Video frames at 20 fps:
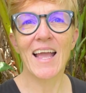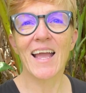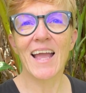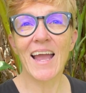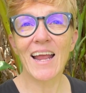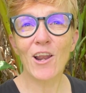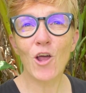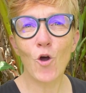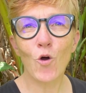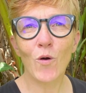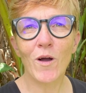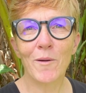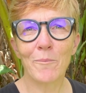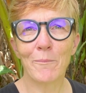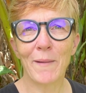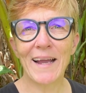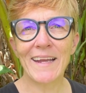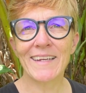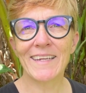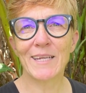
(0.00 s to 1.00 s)
Hello,
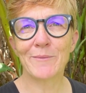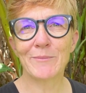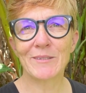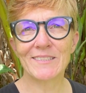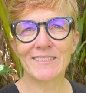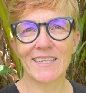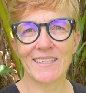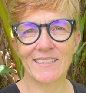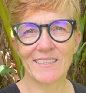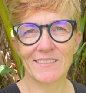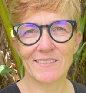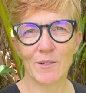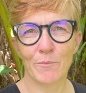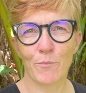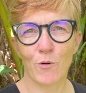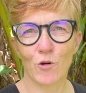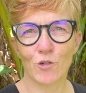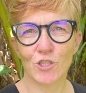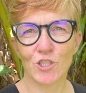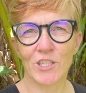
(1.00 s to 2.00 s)
my name is Anita
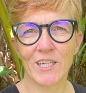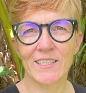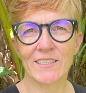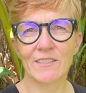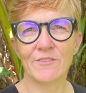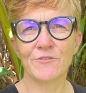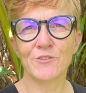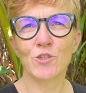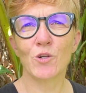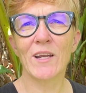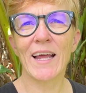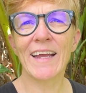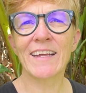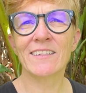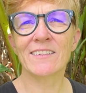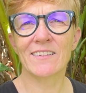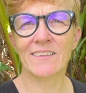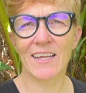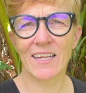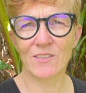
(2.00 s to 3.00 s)
Posch, and if you
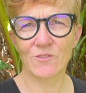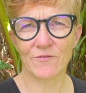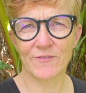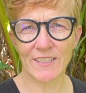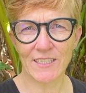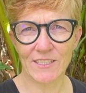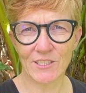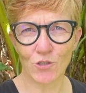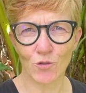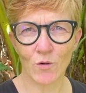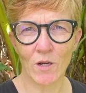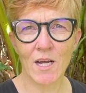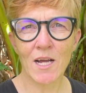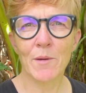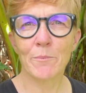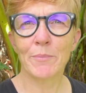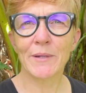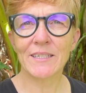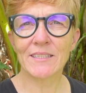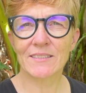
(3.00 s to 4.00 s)
liked that video,
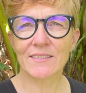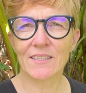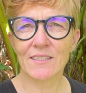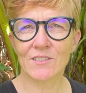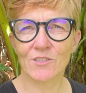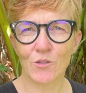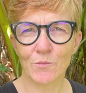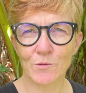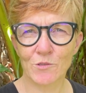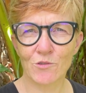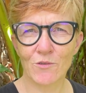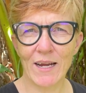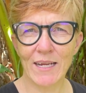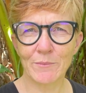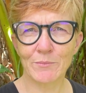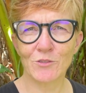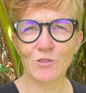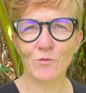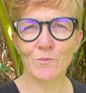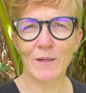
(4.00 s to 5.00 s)
please
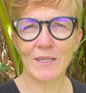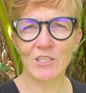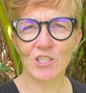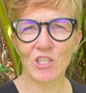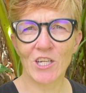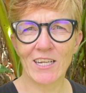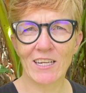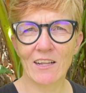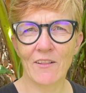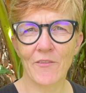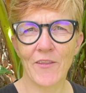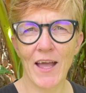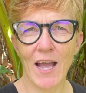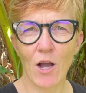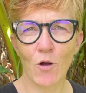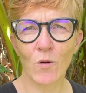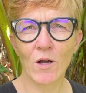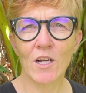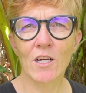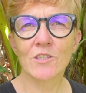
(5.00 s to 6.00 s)
subscribe to my channel
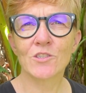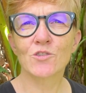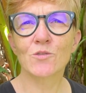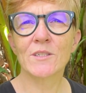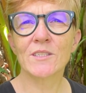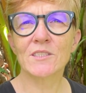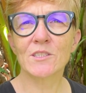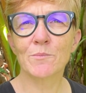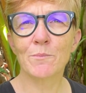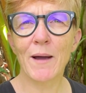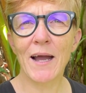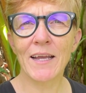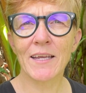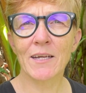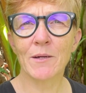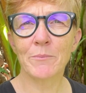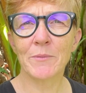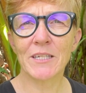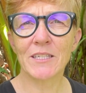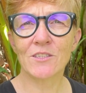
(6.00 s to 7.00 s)
now to
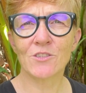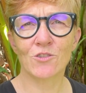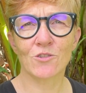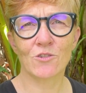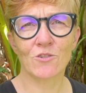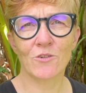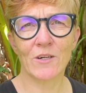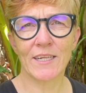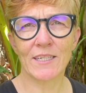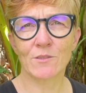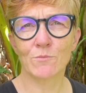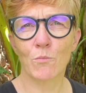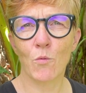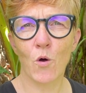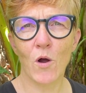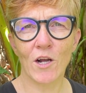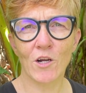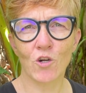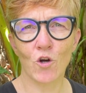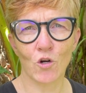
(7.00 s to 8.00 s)
inspire me to create
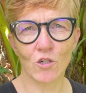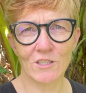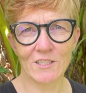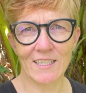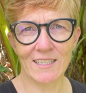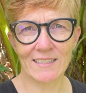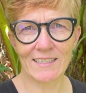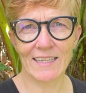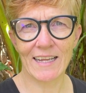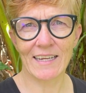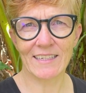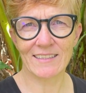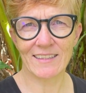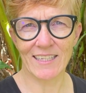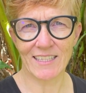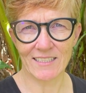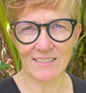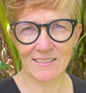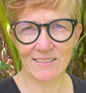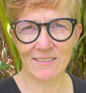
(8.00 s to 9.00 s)
more content like
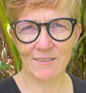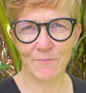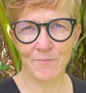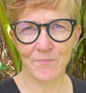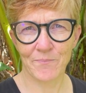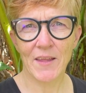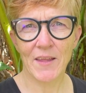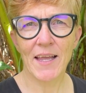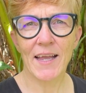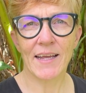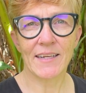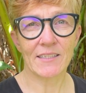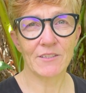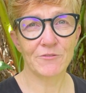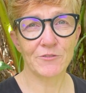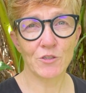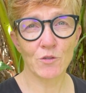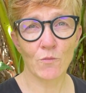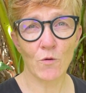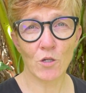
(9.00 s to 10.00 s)
this. And
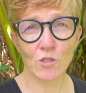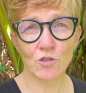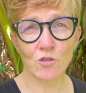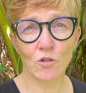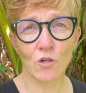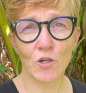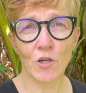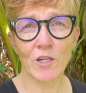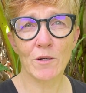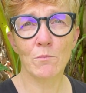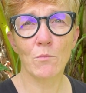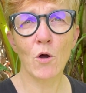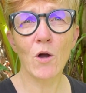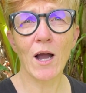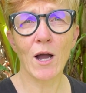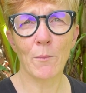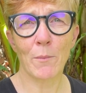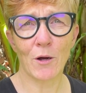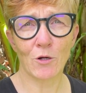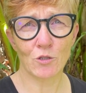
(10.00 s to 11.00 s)
if you want to learn
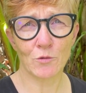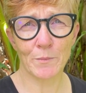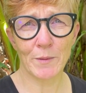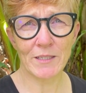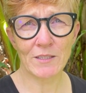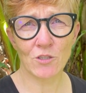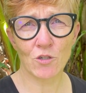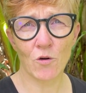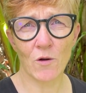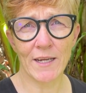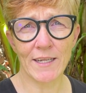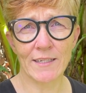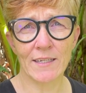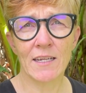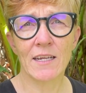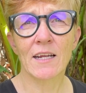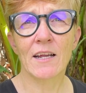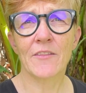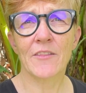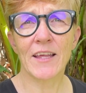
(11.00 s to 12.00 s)
more about Bitcoin,
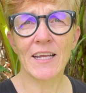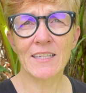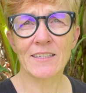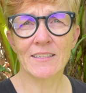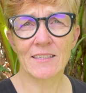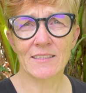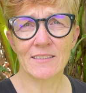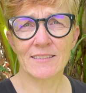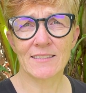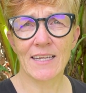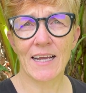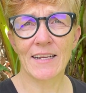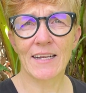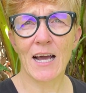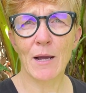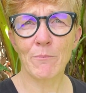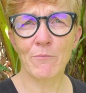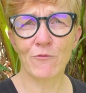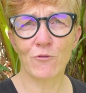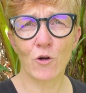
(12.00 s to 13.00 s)
then sign
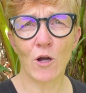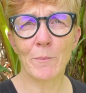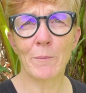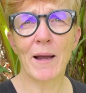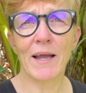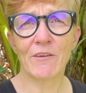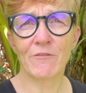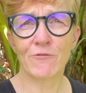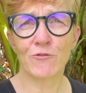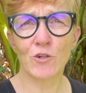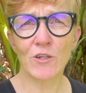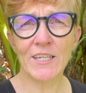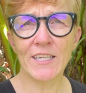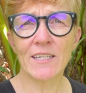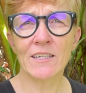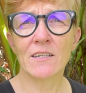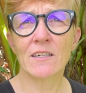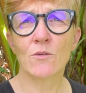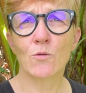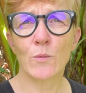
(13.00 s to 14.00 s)
up for my
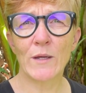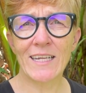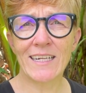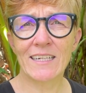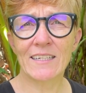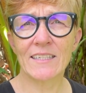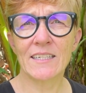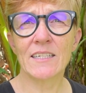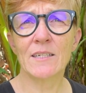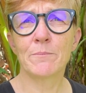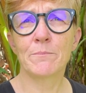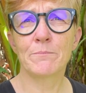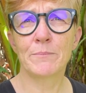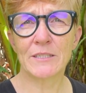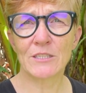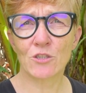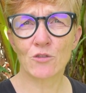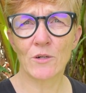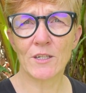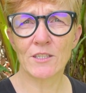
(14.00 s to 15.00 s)
free weekly
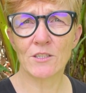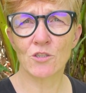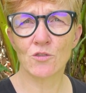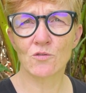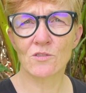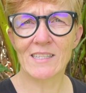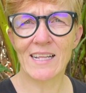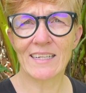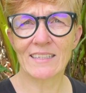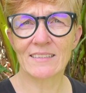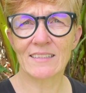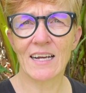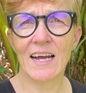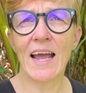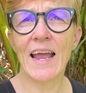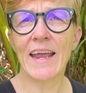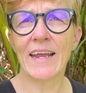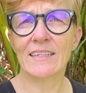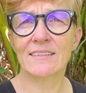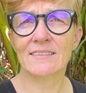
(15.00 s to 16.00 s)
Bitcoin newsletter
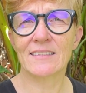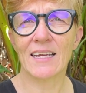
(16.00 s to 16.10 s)
at